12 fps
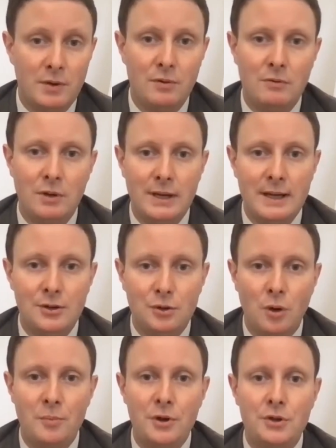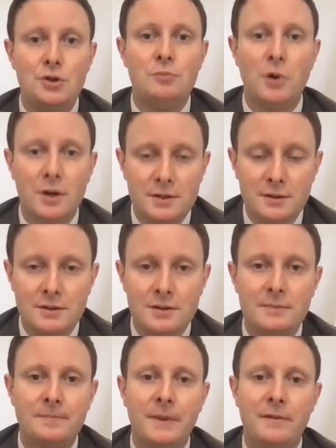Probably we will need to open new
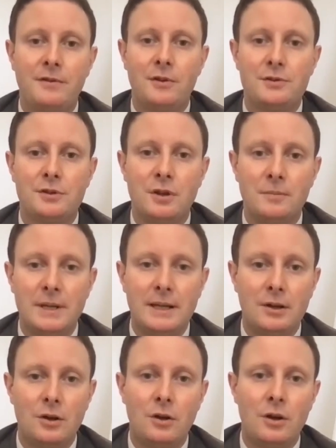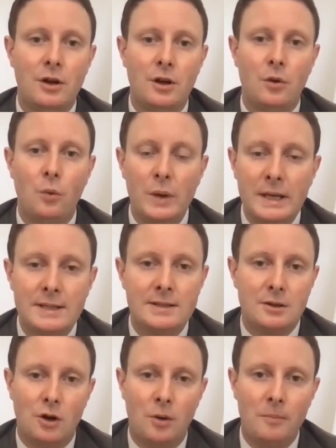boxes for the coming
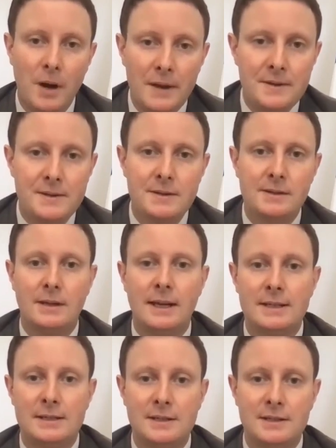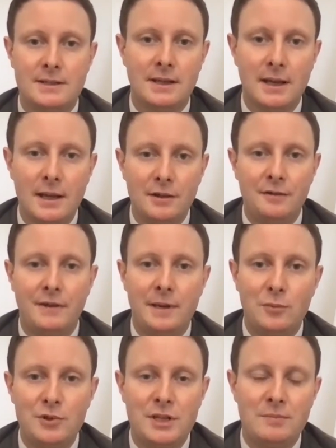weeks or months, like this
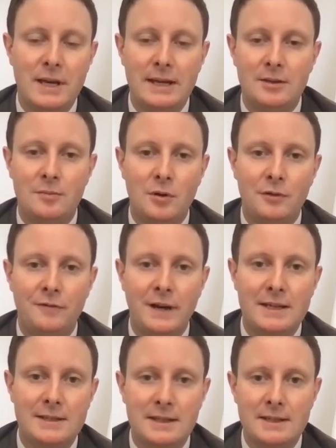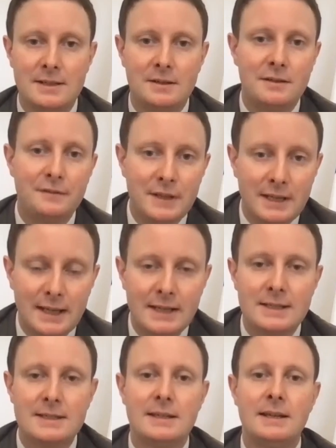famous debate about vaccine
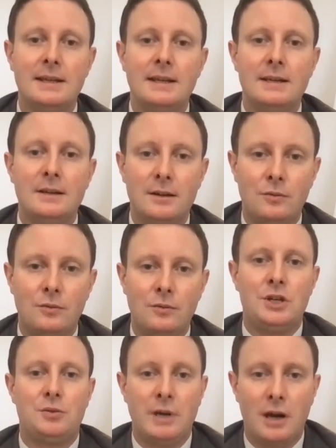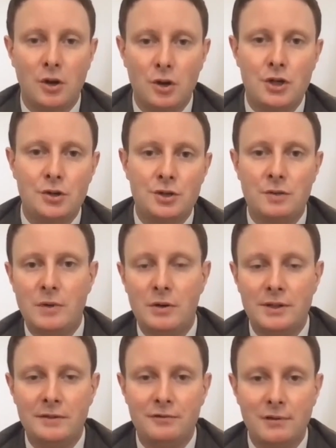certificates, which we are cautious
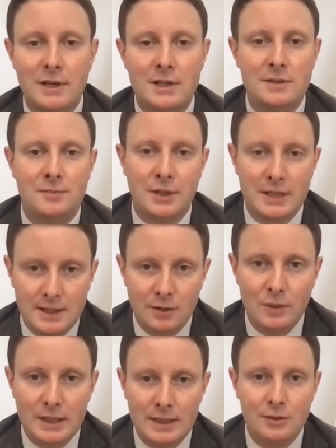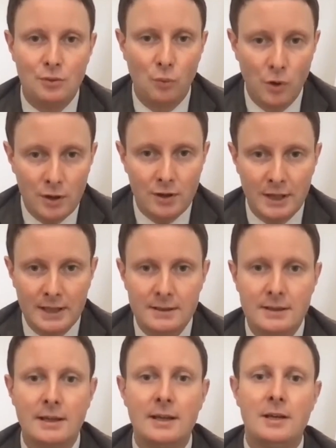about in France, but I think we need to work on
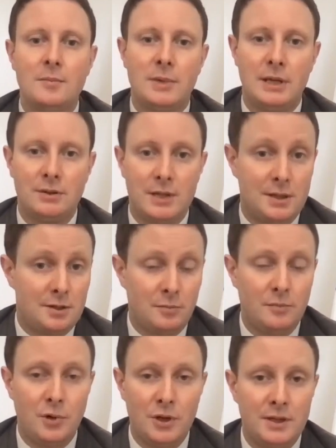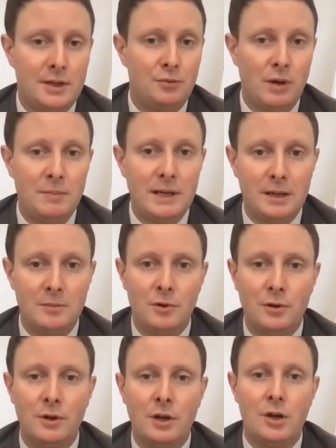it, because at some point it will
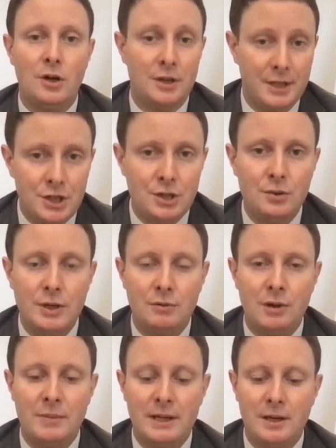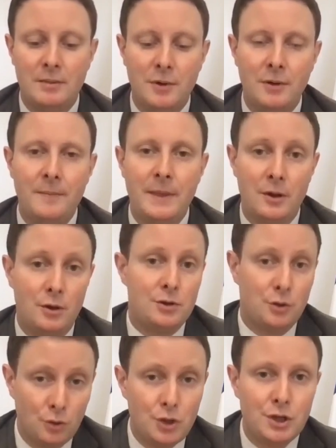become an issue, it will become
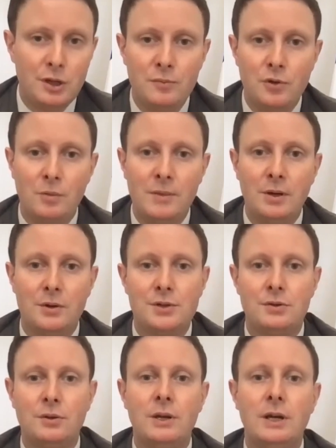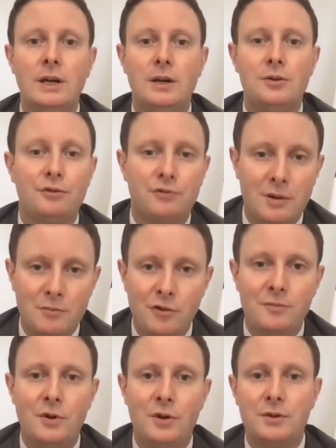a solution, probably also to free
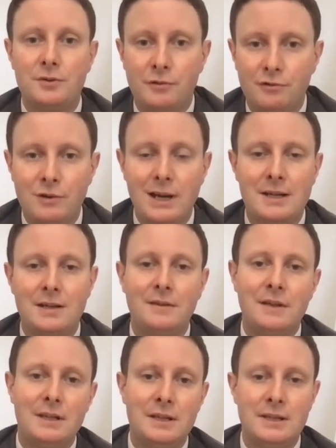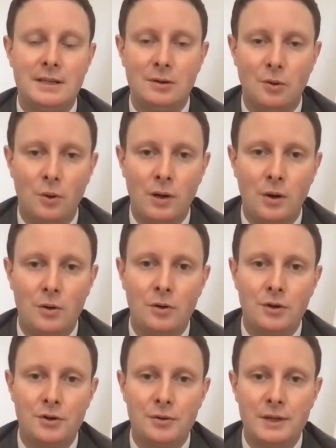movement, to free activities in all our
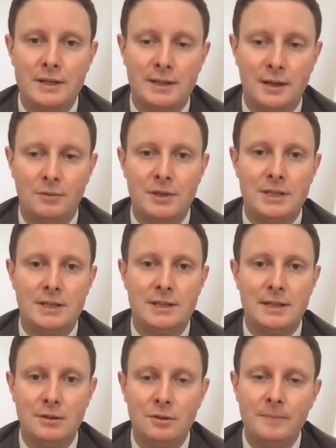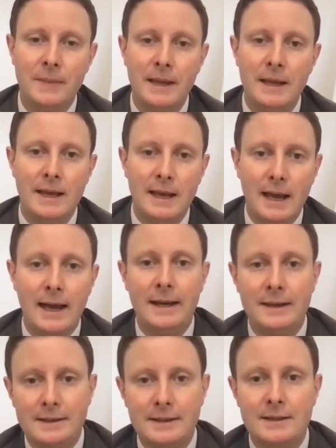countries and within the EU.
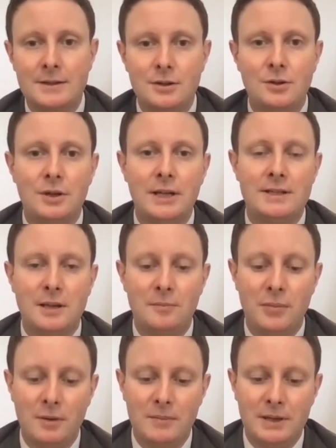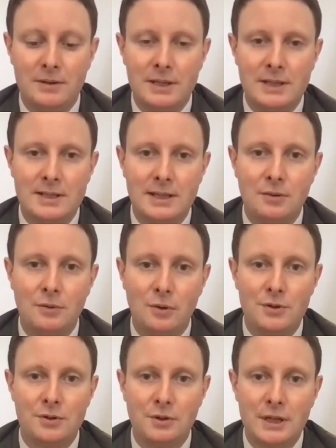And it's a good example because I think
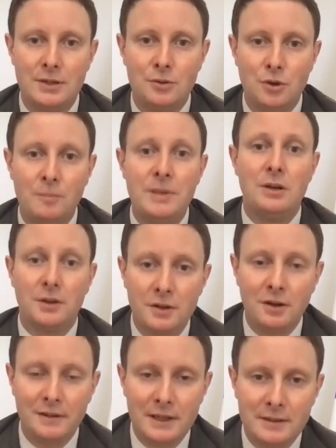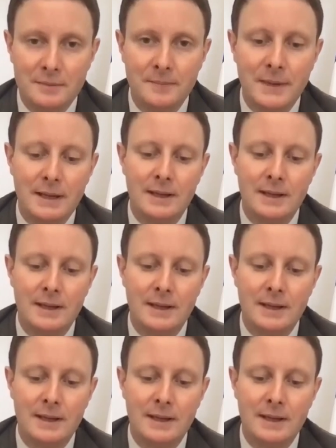we also need to go beyond COVID.